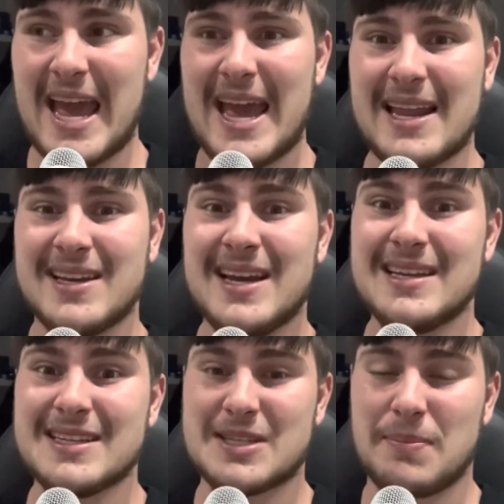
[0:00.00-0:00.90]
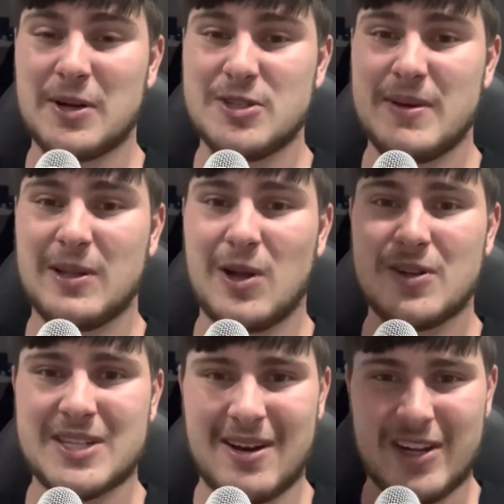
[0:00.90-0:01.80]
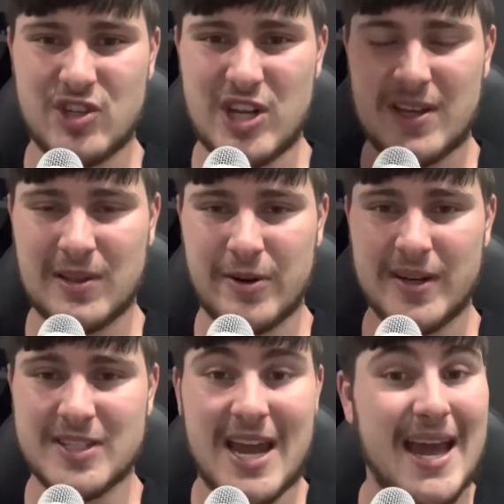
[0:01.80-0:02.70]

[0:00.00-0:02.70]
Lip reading: and there's supposed to be a lot of tongue-in-cheek lyrics,